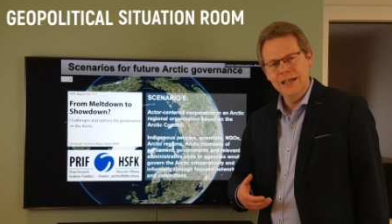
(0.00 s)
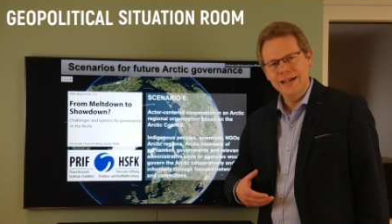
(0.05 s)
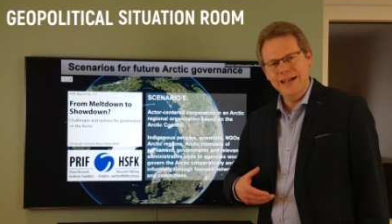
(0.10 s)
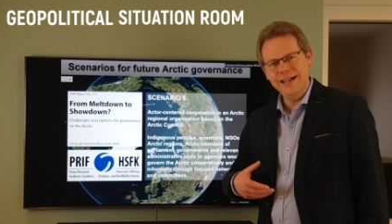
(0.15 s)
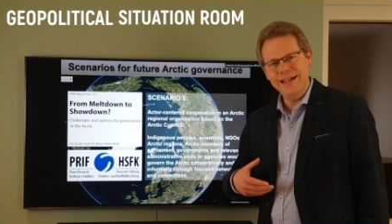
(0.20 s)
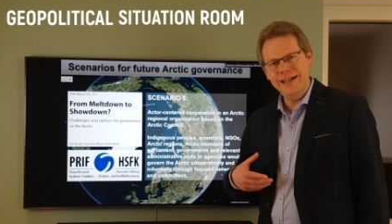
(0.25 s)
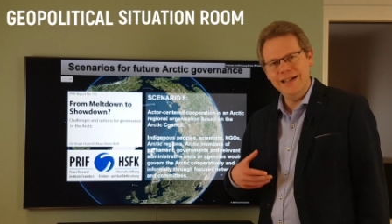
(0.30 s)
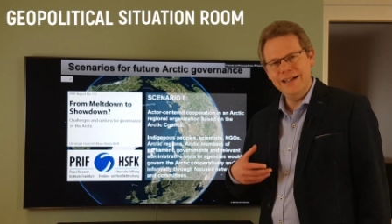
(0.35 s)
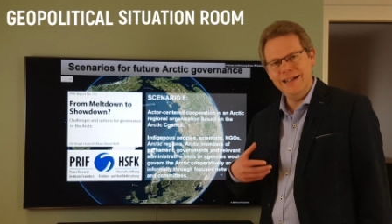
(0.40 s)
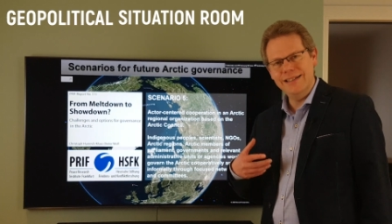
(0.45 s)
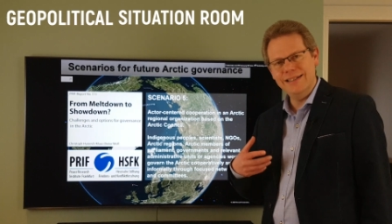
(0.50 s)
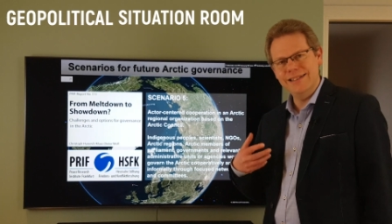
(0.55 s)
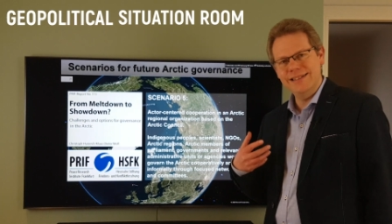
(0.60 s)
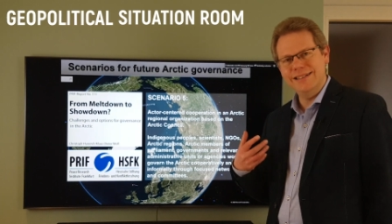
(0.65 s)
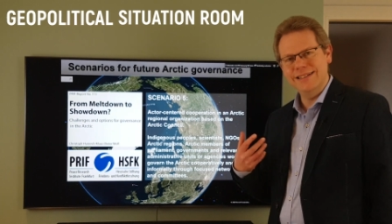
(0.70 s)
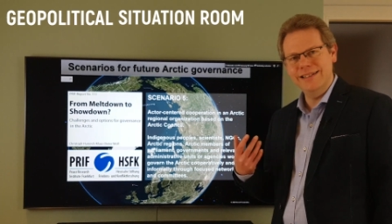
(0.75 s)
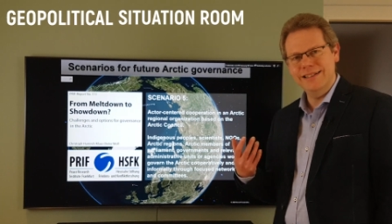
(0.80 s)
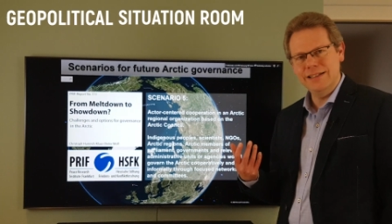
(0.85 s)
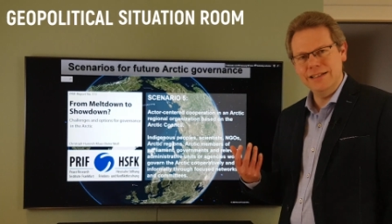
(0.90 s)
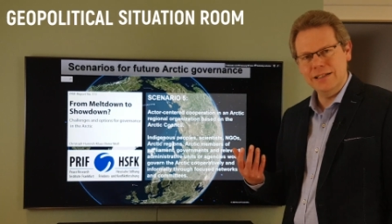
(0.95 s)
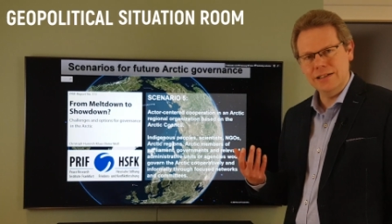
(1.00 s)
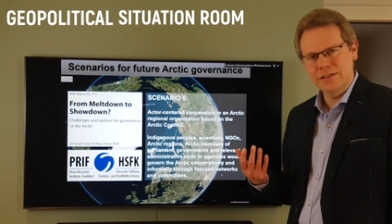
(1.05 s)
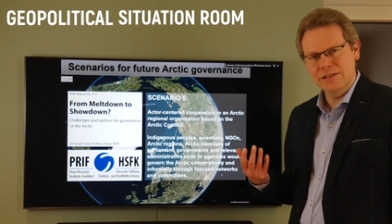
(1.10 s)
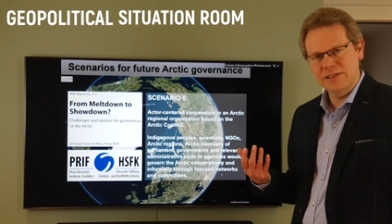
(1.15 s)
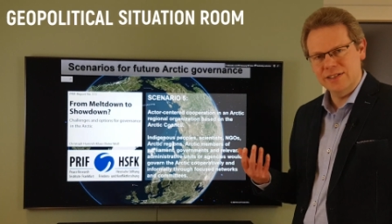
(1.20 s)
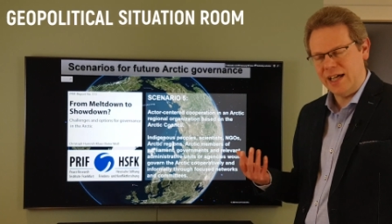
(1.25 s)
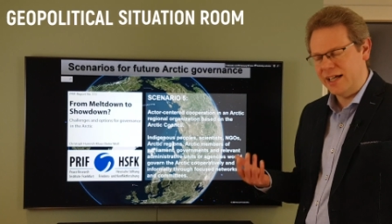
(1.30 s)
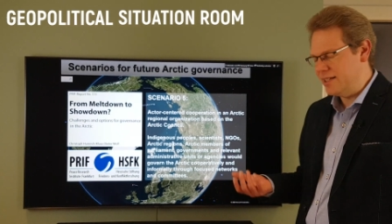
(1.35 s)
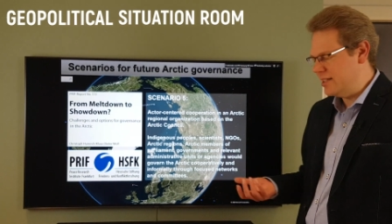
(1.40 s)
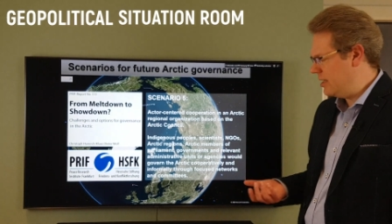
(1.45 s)
the
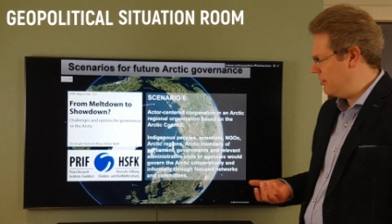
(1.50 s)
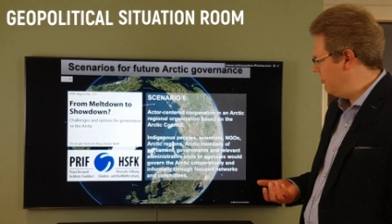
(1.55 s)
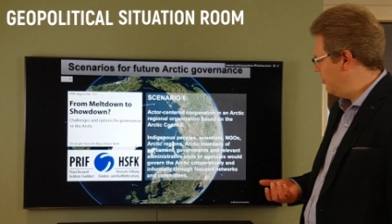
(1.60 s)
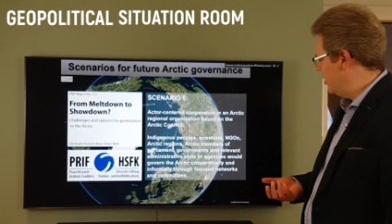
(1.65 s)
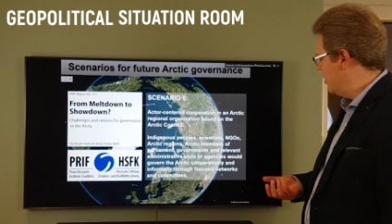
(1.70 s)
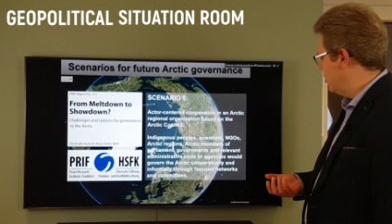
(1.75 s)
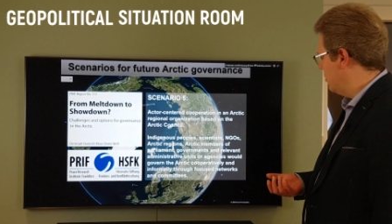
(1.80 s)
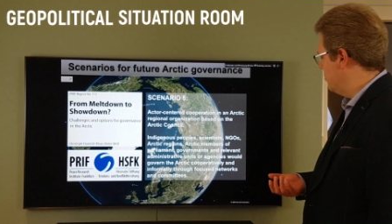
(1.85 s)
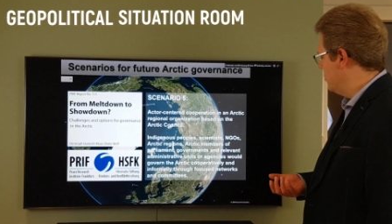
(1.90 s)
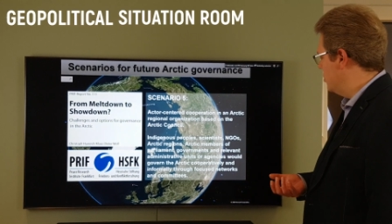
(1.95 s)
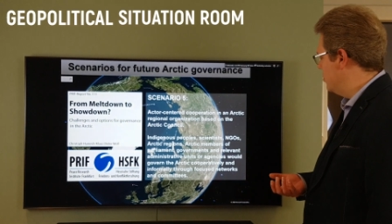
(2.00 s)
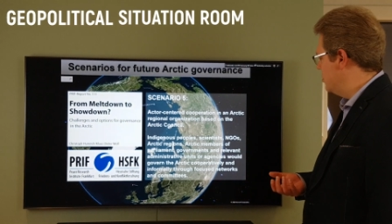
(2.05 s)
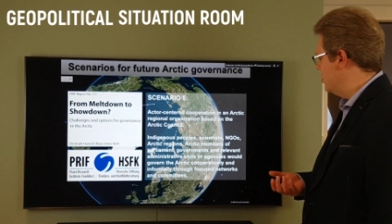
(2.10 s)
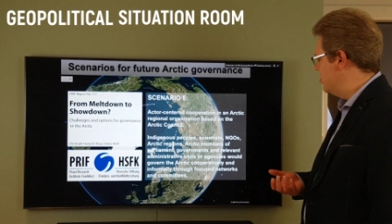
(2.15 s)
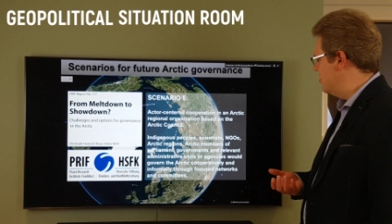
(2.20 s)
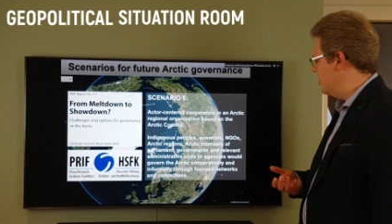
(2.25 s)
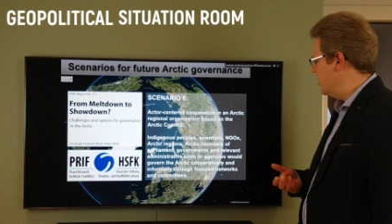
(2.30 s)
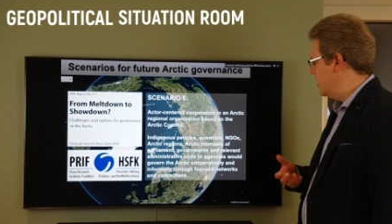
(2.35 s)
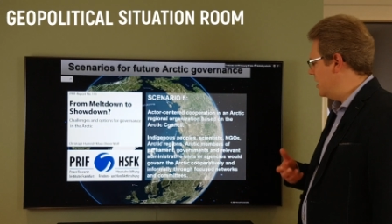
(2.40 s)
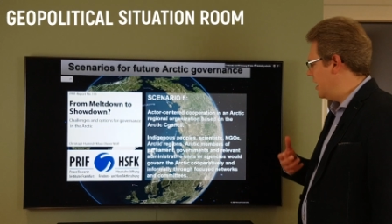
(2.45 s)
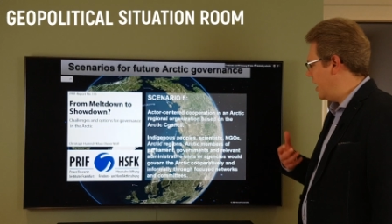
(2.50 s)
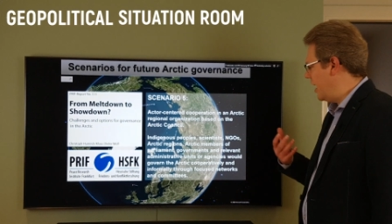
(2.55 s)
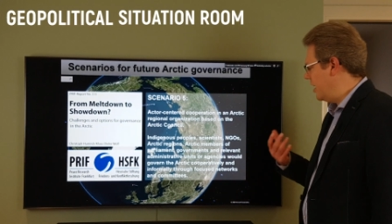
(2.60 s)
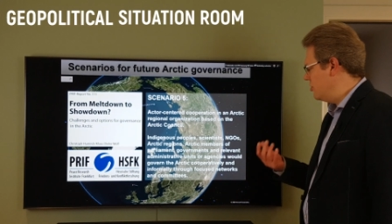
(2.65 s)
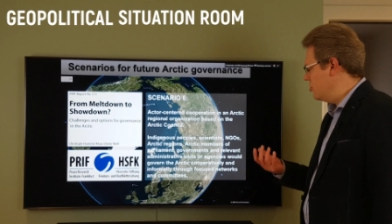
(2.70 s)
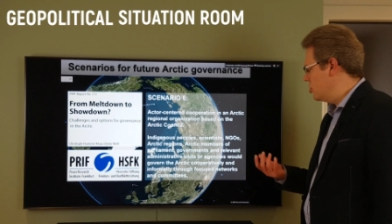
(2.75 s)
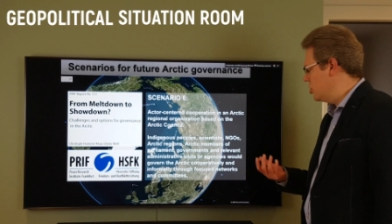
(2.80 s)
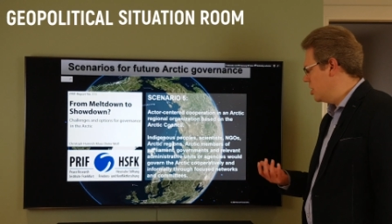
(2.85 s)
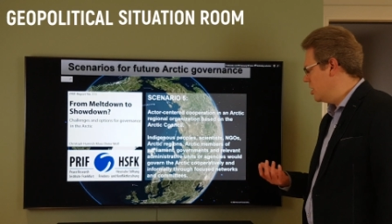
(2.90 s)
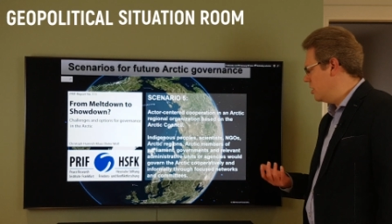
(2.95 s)
scientific community,
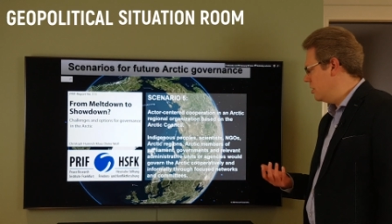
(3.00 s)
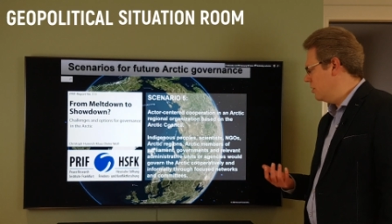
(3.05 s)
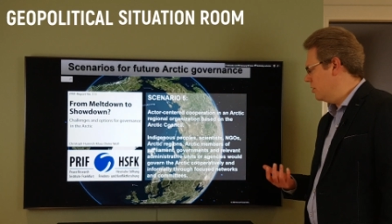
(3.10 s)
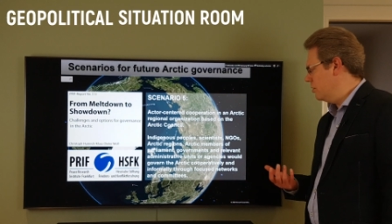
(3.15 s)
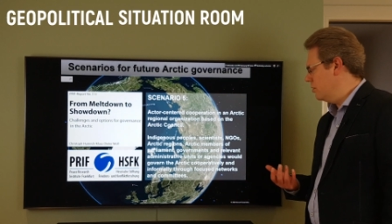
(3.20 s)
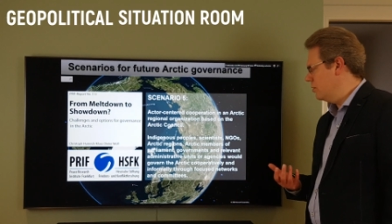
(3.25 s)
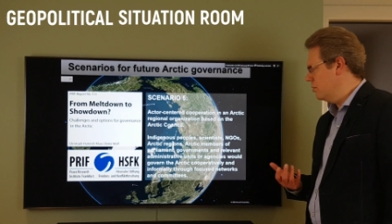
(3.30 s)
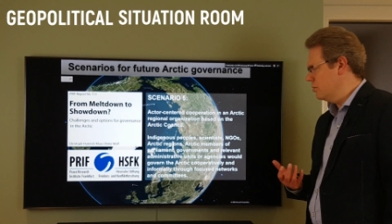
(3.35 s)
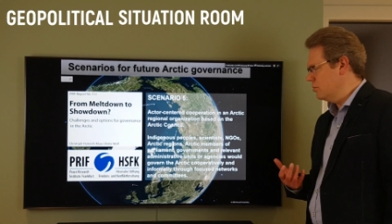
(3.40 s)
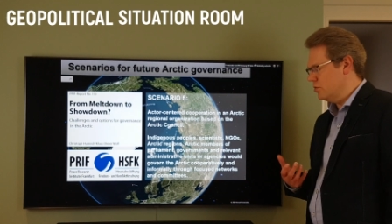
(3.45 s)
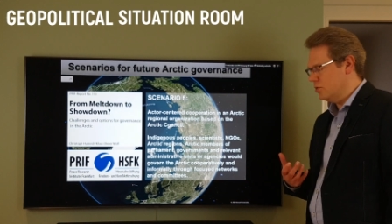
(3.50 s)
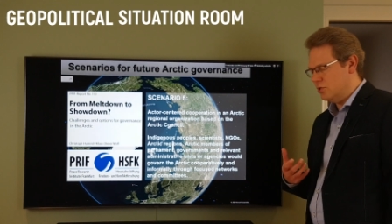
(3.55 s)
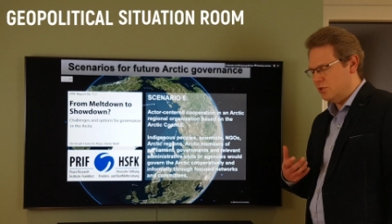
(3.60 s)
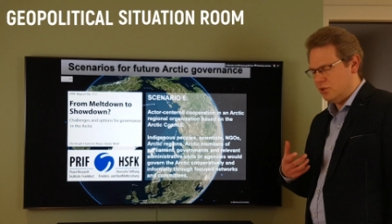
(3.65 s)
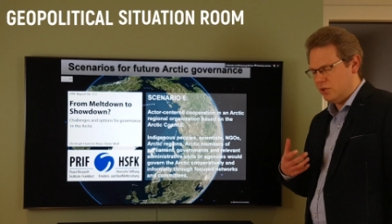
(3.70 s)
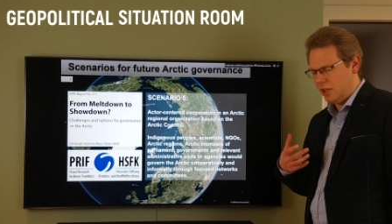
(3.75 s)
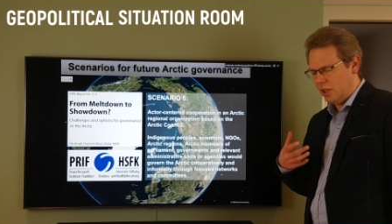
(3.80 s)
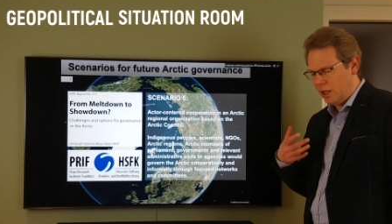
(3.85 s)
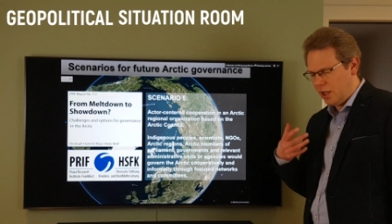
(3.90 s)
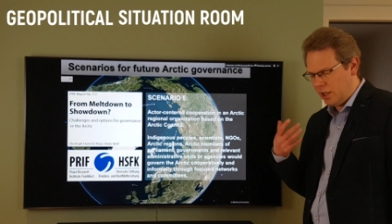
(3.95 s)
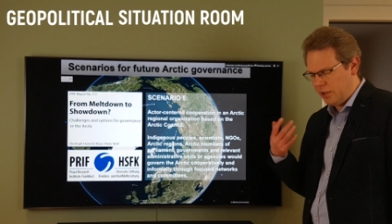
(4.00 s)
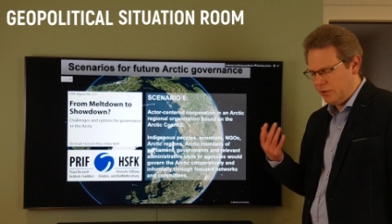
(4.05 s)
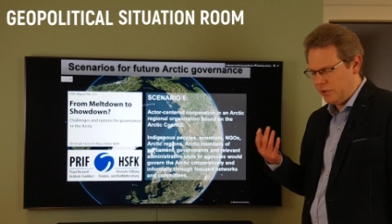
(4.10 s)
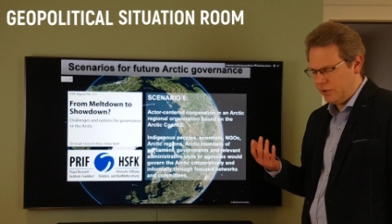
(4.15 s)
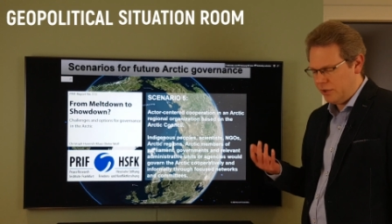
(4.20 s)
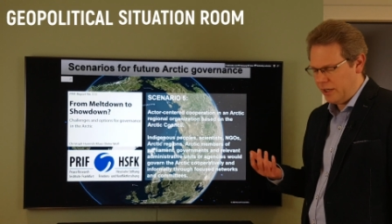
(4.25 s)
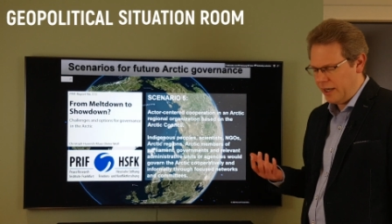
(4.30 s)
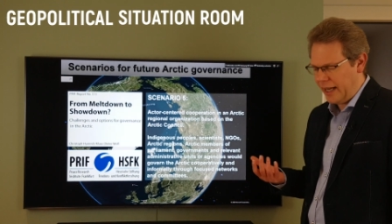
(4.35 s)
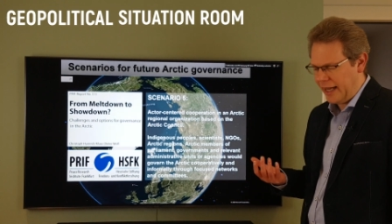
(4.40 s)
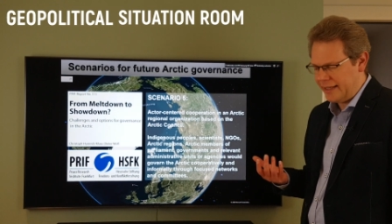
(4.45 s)
NGOs,
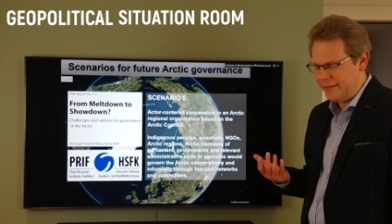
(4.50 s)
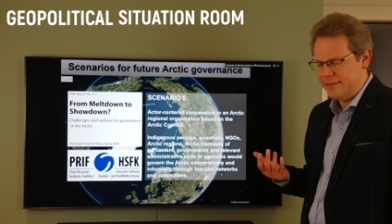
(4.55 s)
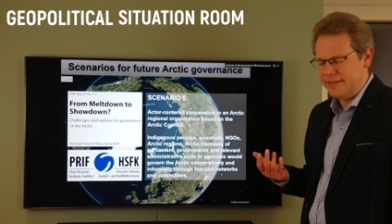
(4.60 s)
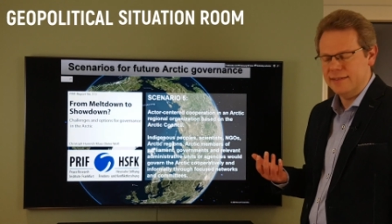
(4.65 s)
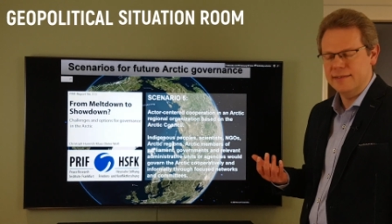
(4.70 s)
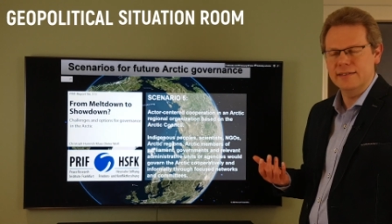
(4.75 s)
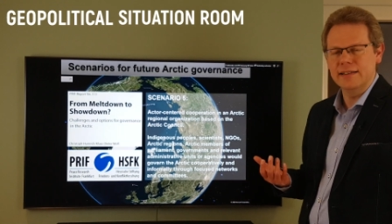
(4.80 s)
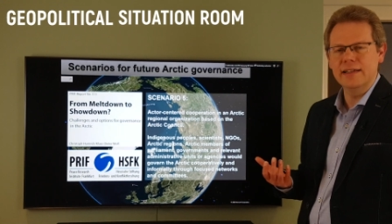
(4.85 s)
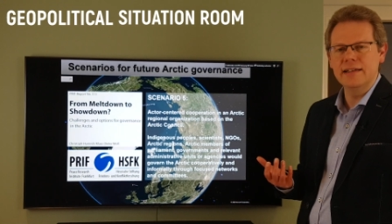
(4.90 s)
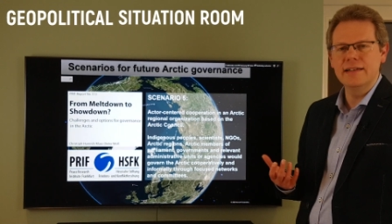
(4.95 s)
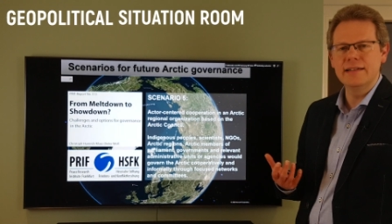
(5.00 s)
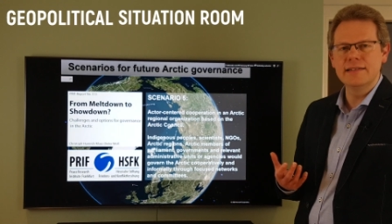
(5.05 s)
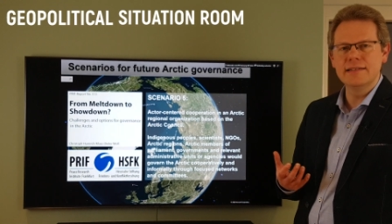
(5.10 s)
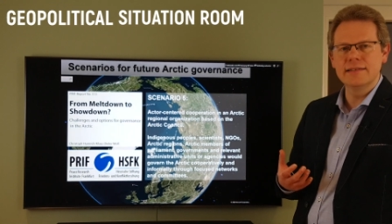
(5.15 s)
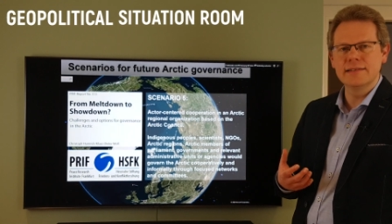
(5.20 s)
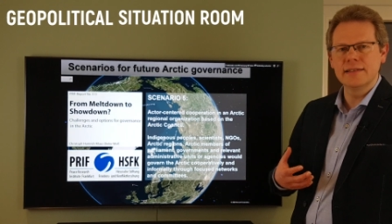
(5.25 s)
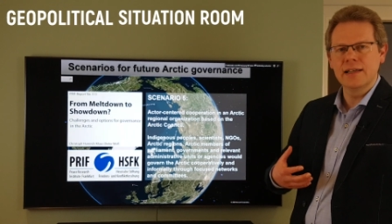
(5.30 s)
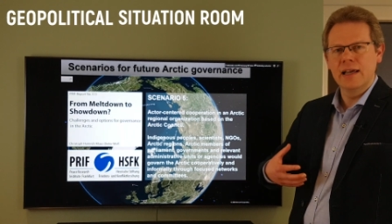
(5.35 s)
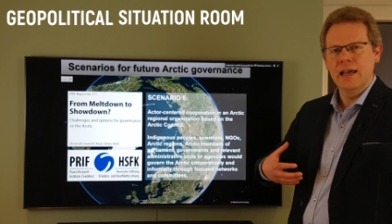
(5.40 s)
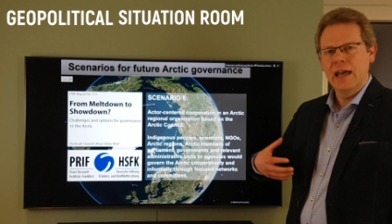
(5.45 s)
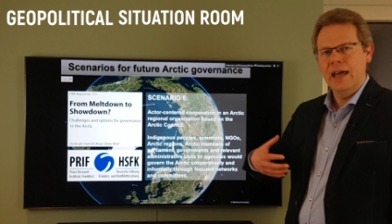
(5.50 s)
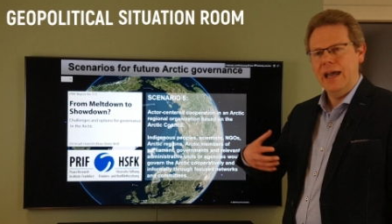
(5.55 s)
other entities,